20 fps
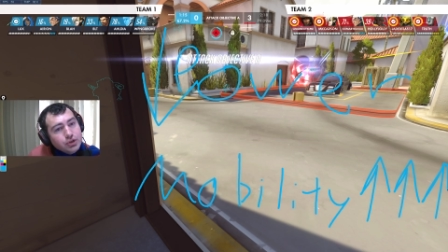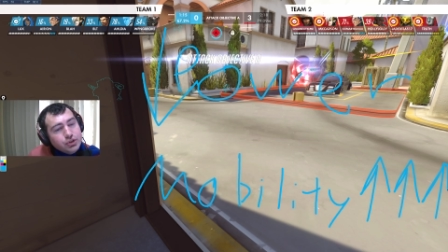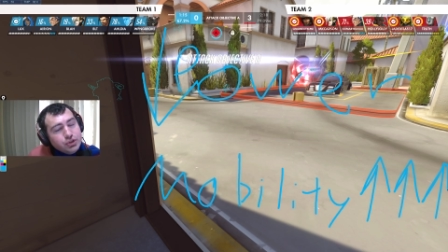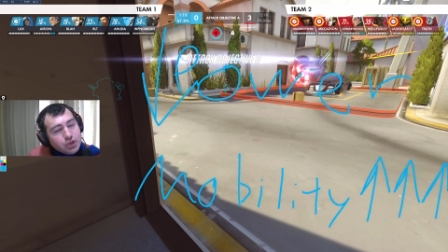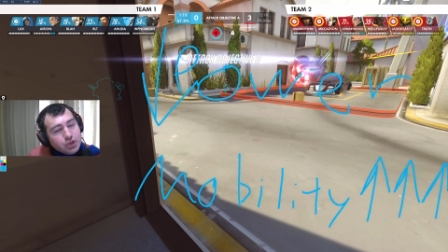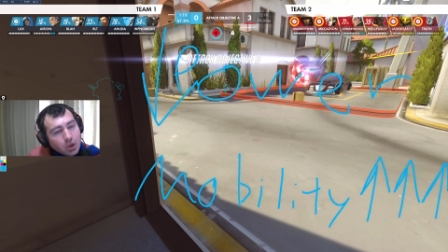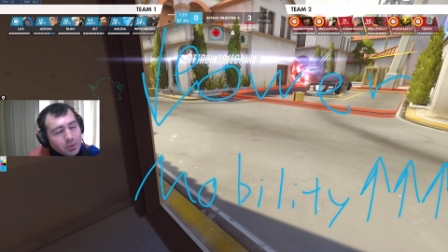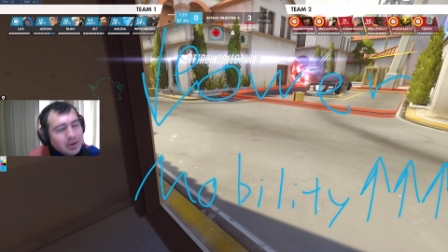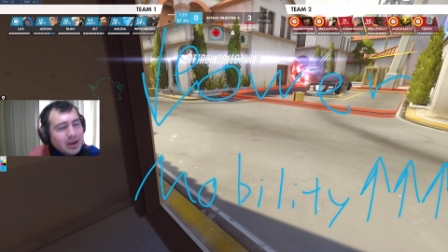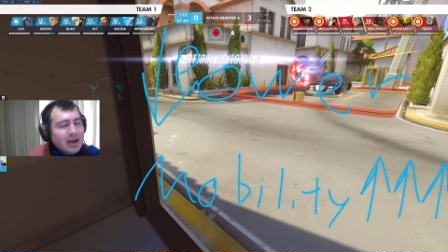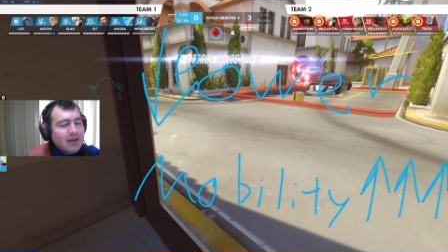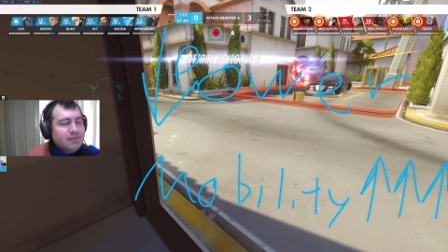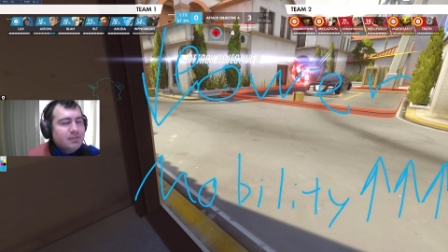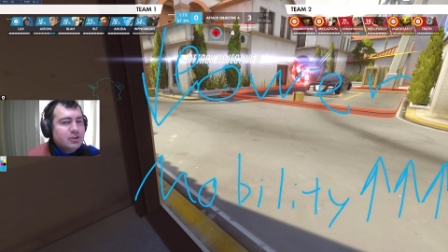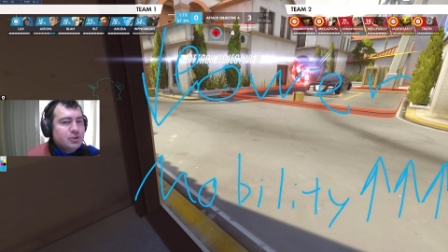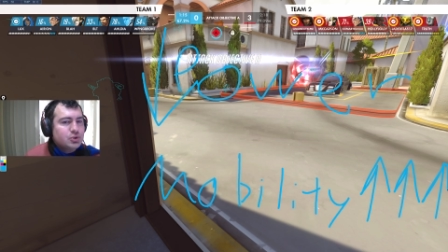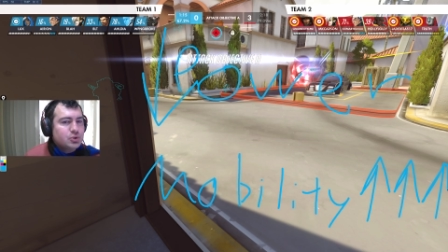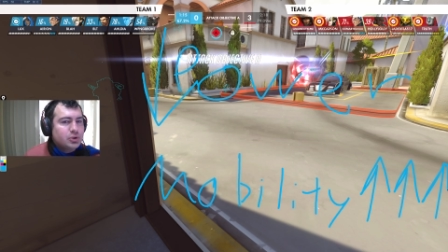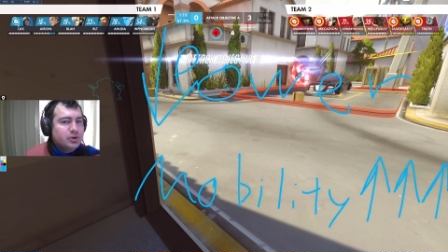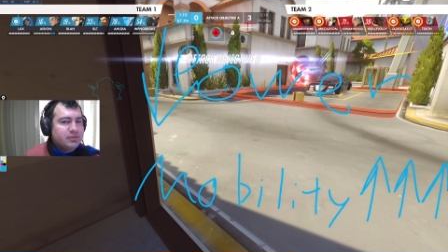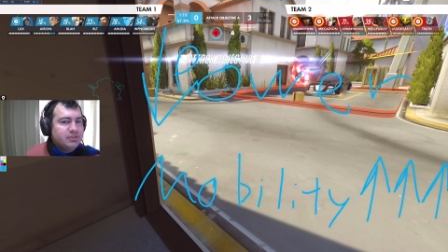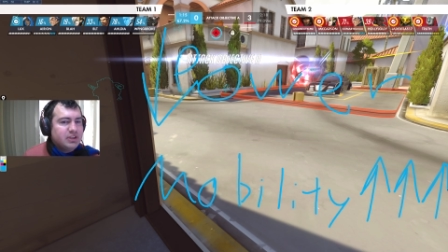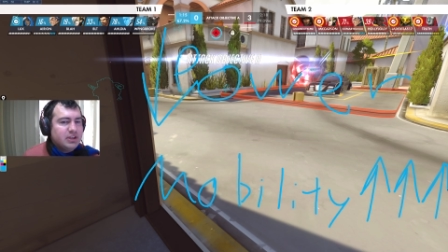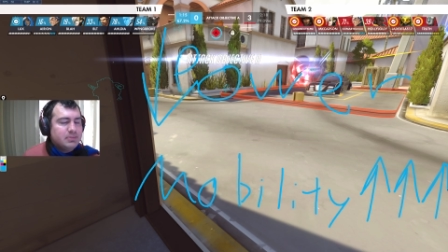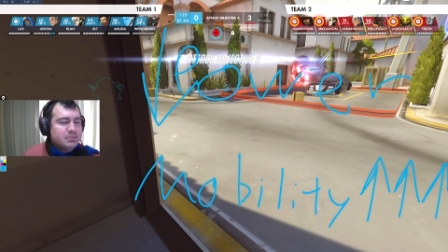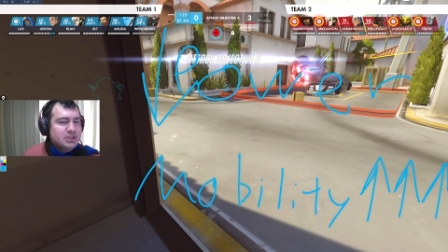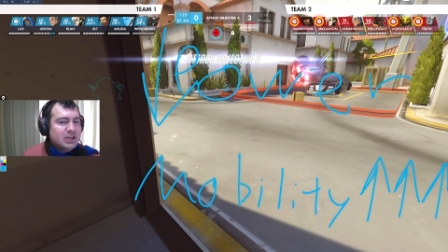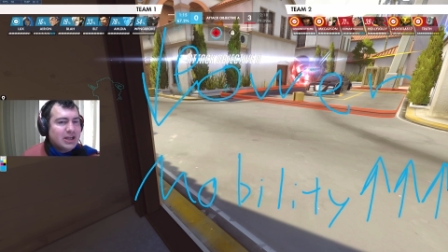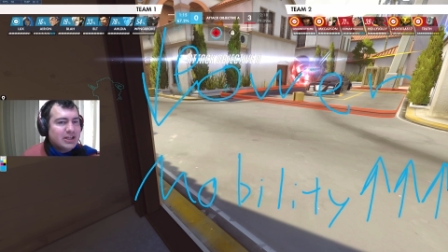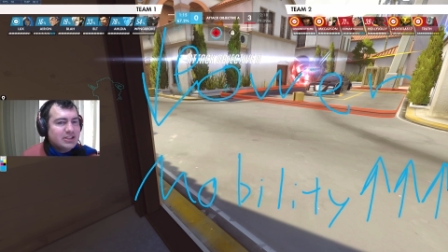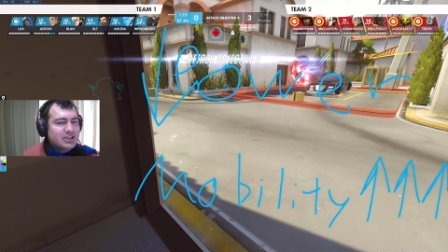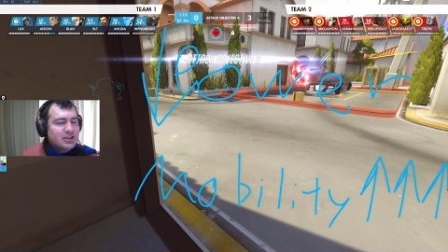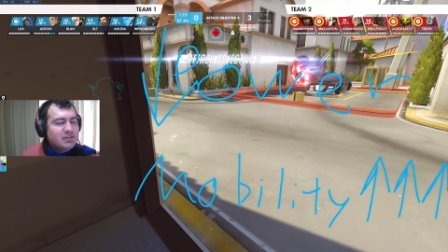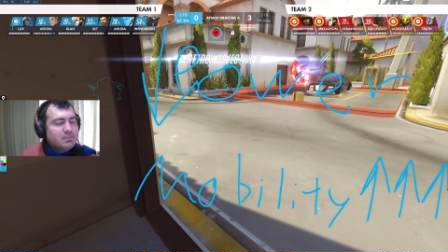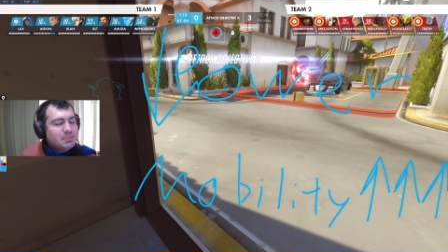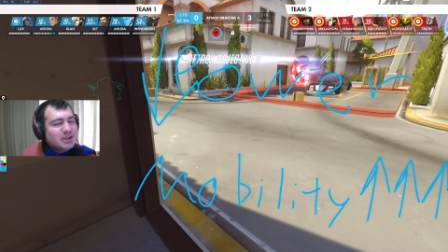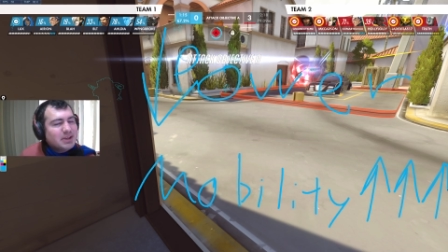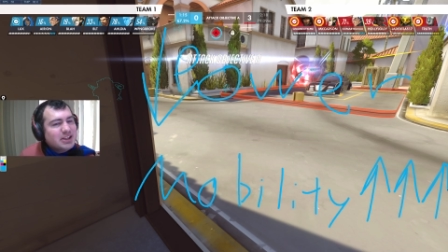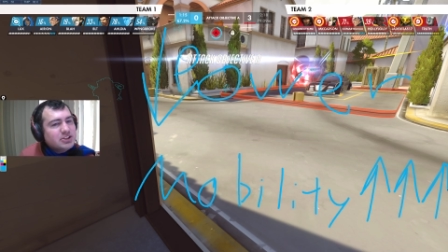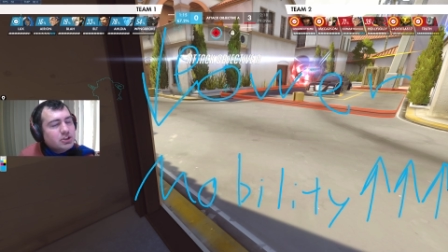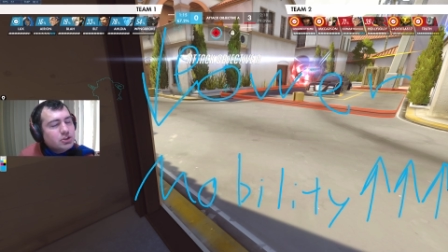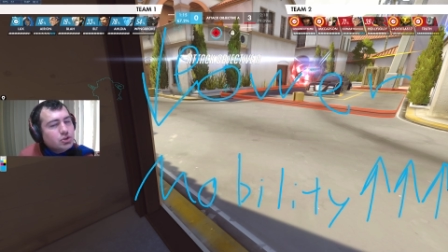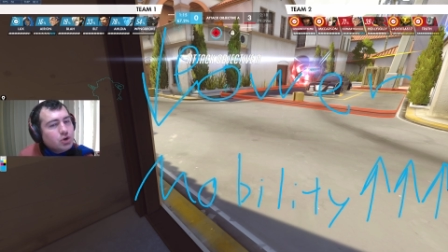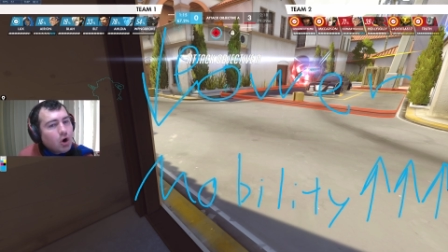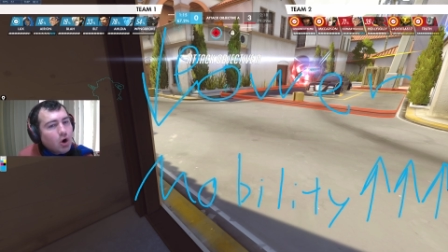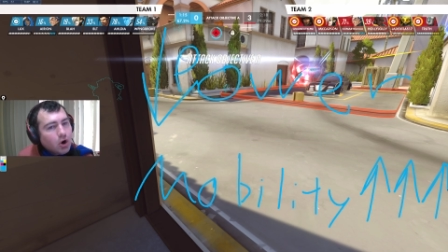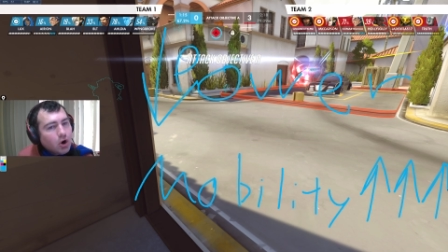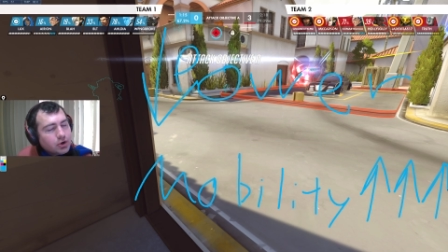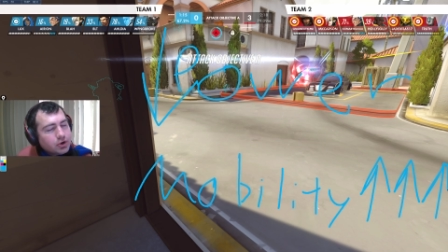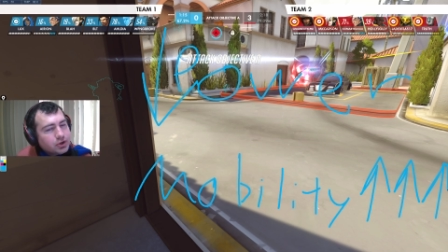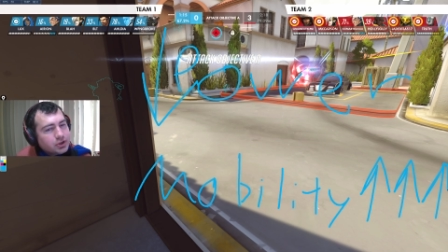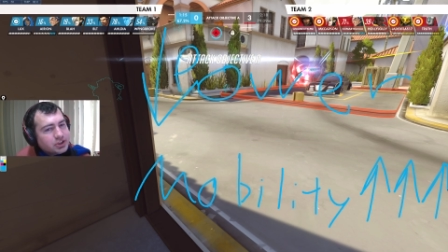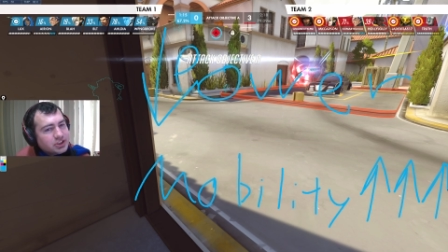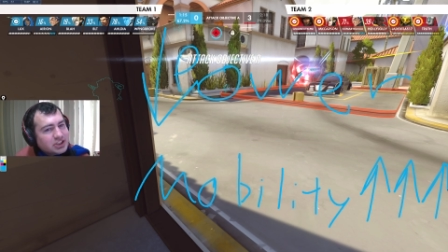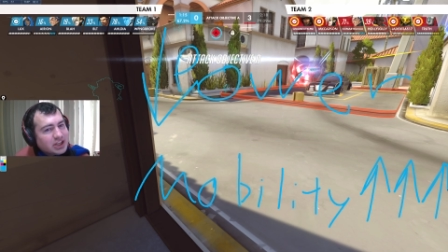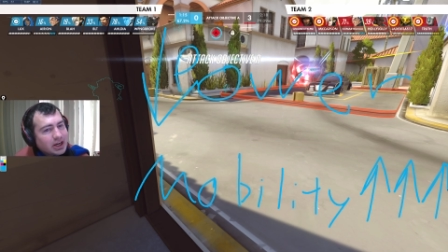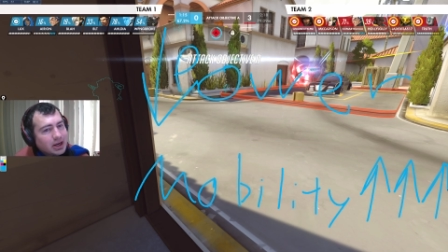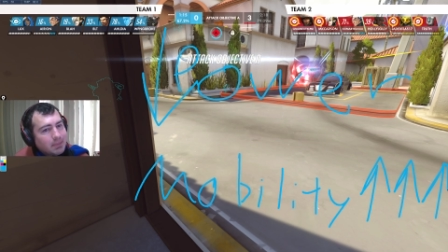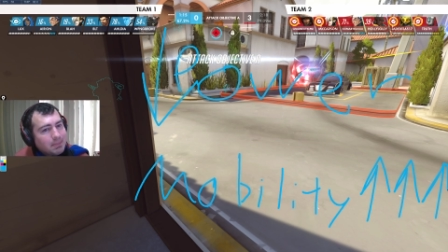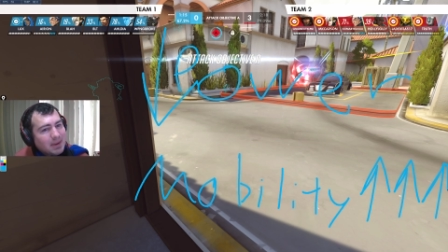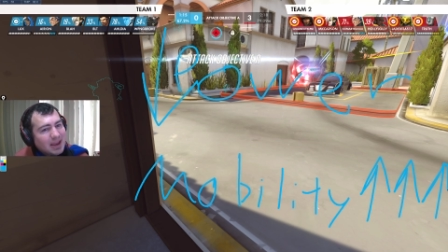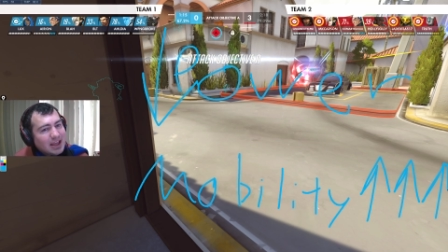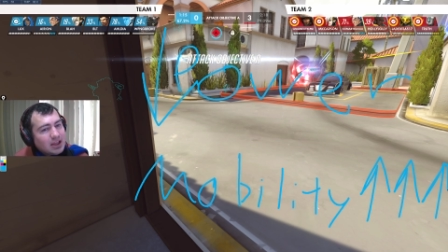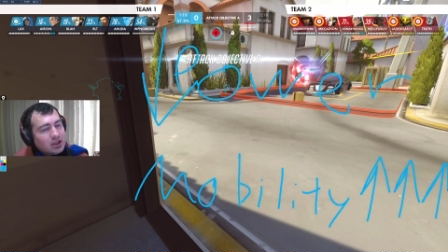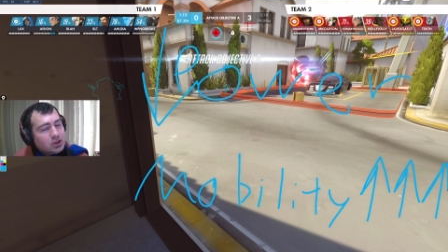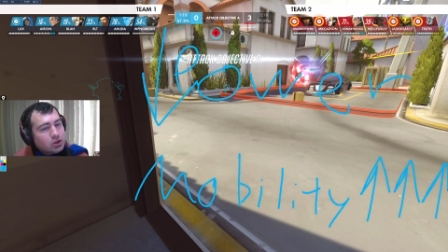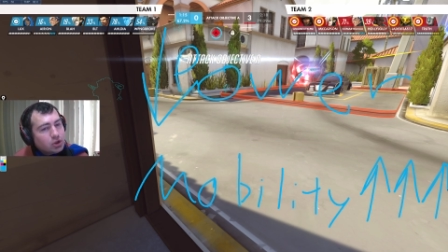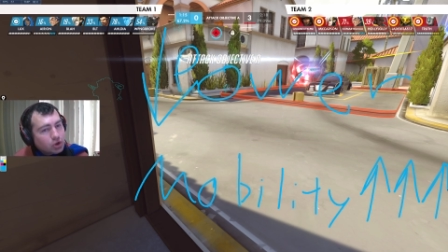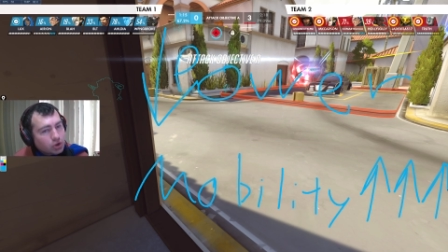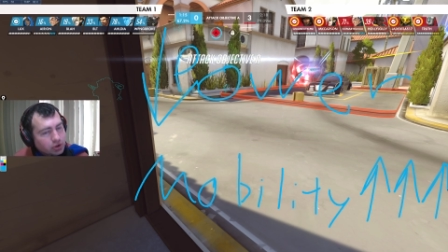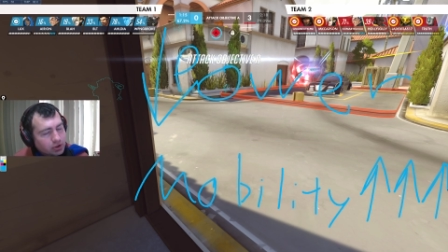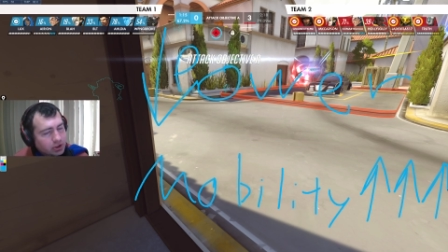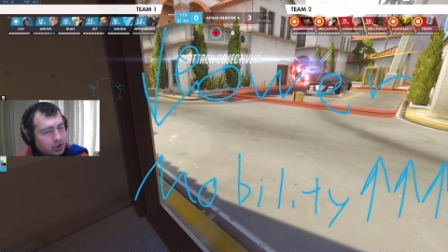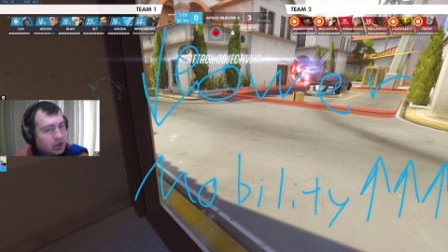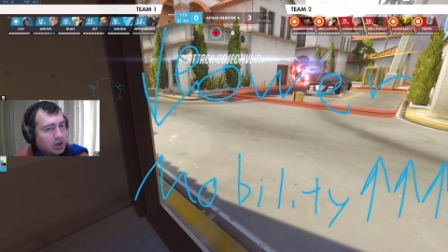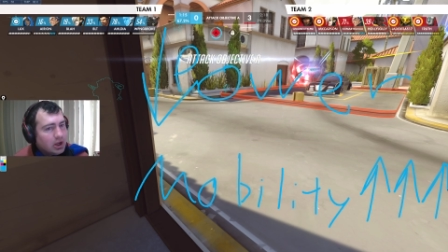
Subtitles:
don't have control of the objective because it's harder to set up a lurk